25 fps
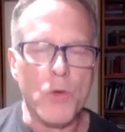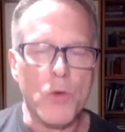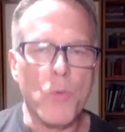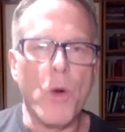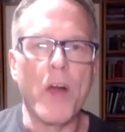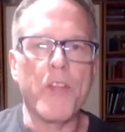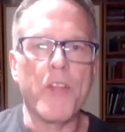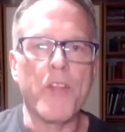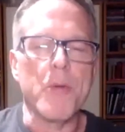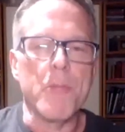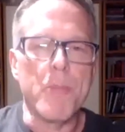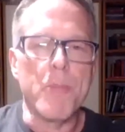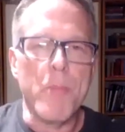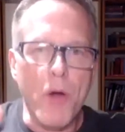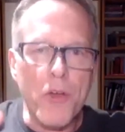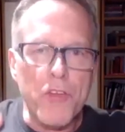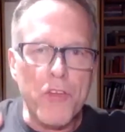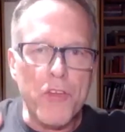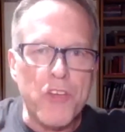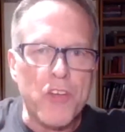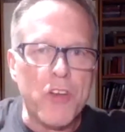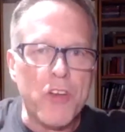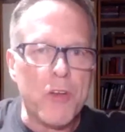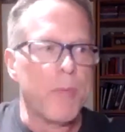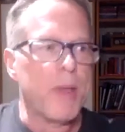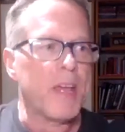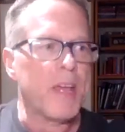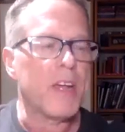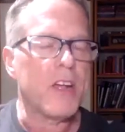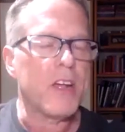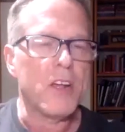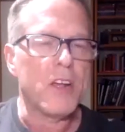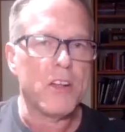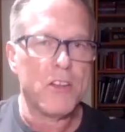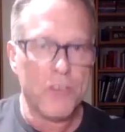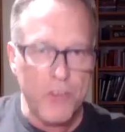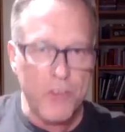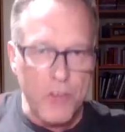you want the motion to be
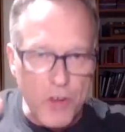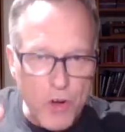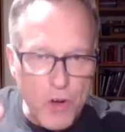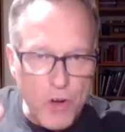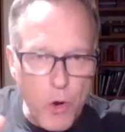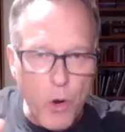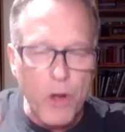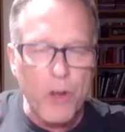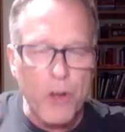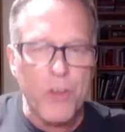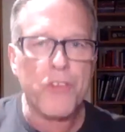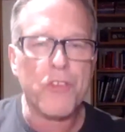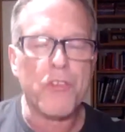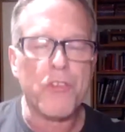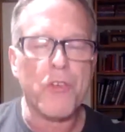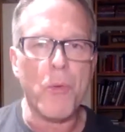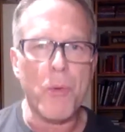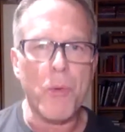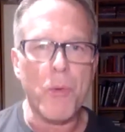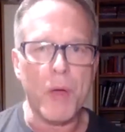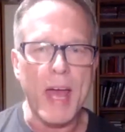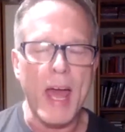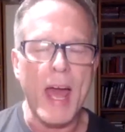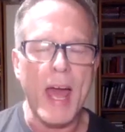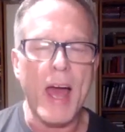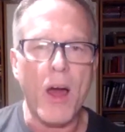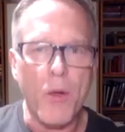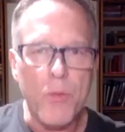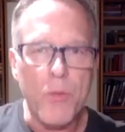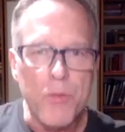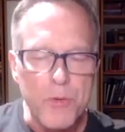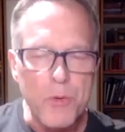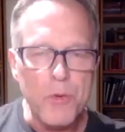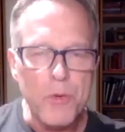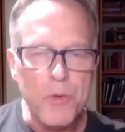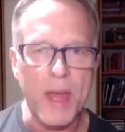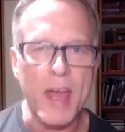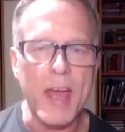corkscrewing out
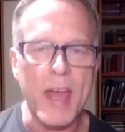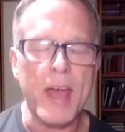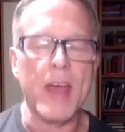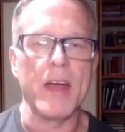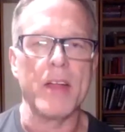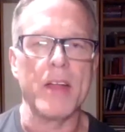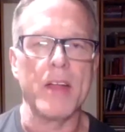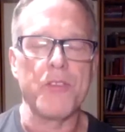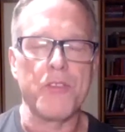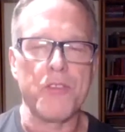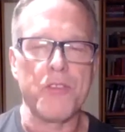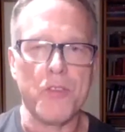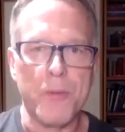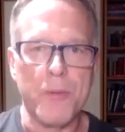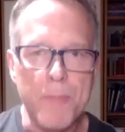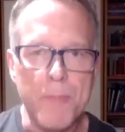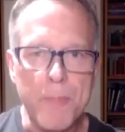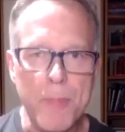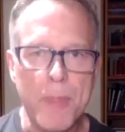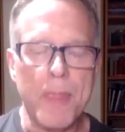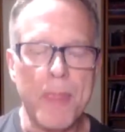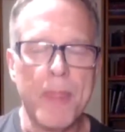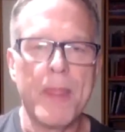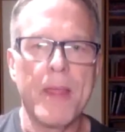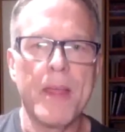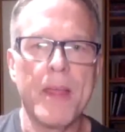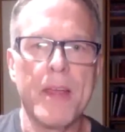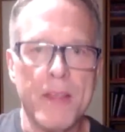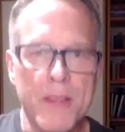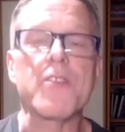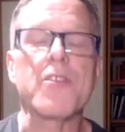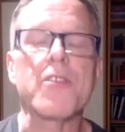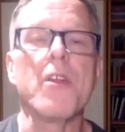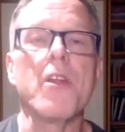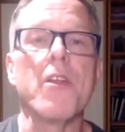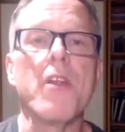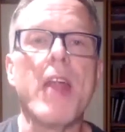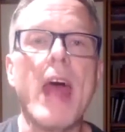through the hands.
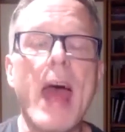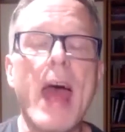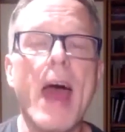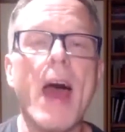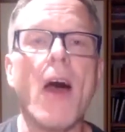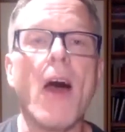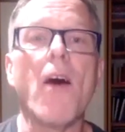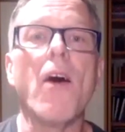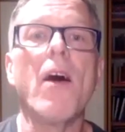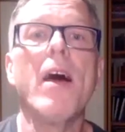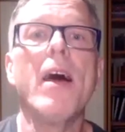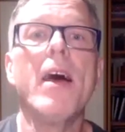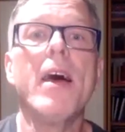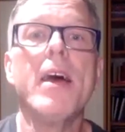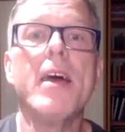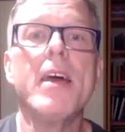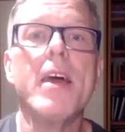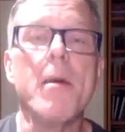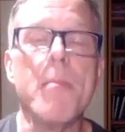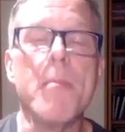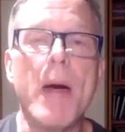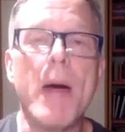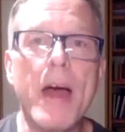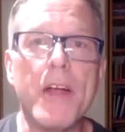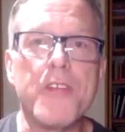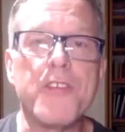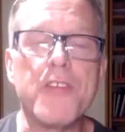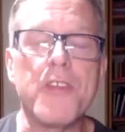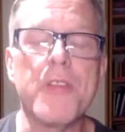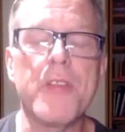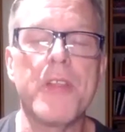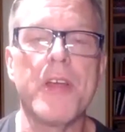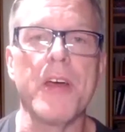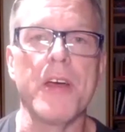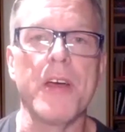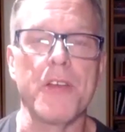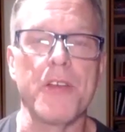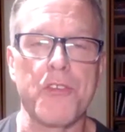So now
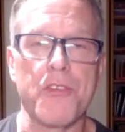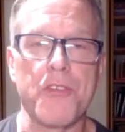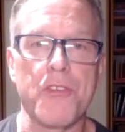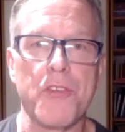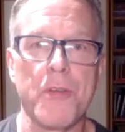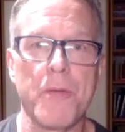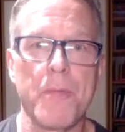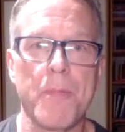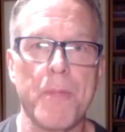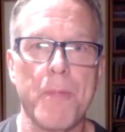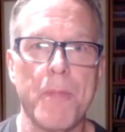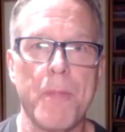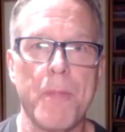imagine this.